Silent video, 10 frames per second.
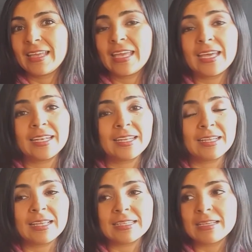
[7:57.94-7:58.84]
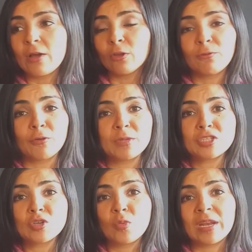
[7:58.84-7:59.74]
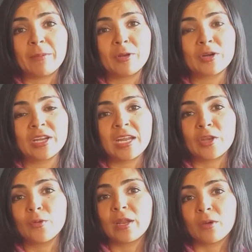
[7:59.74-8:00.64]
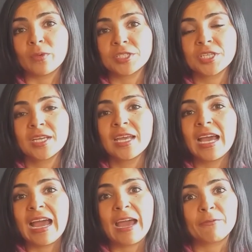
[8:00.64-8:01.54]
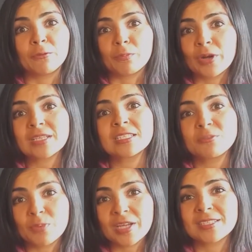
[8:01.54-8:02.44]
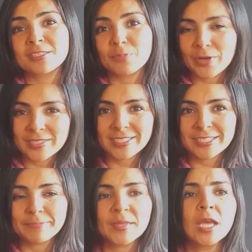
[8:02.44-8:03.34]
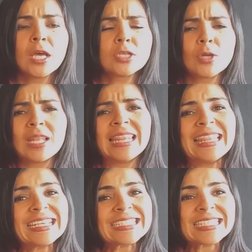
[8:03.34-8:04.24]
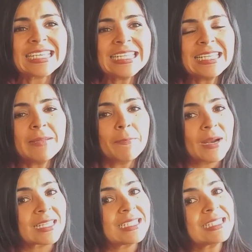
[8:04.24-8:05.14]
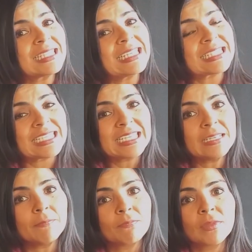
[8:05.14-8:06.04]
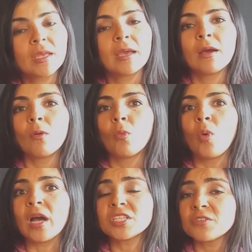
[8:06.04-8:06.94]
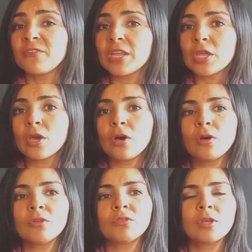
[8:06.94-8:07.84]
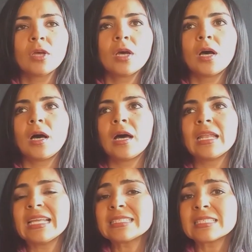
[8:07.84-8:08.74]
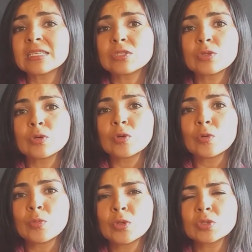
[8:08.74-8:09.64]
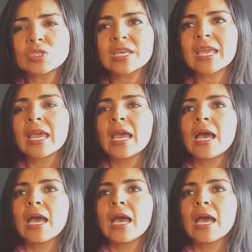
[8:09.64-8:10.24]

And it goes for me too when I'm learning a language. I have to practice, practice, practice. So listen, practice listening, watch videos, listen to music,